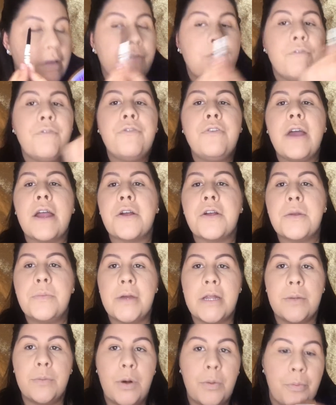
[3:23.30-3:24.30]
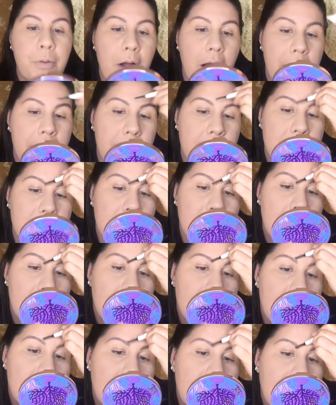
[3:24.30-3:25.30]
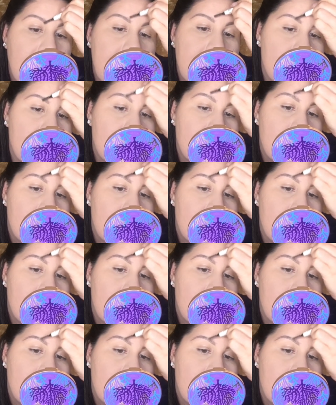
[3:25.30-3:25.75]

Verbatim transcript: very minimal product. Like